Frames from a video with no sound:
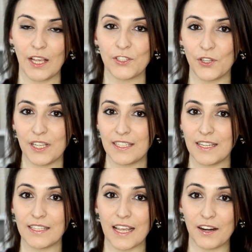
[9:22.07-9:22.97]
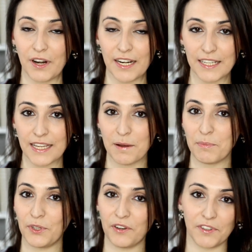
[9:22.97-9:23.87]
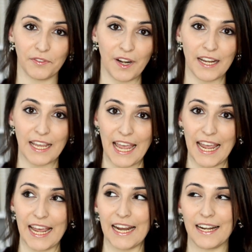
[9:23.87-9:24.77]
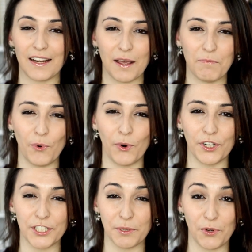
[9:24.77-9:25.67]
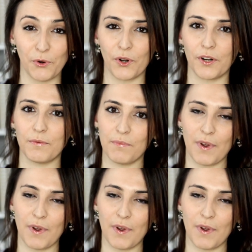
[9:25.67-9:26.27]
So this is a great example of a rake and a more demure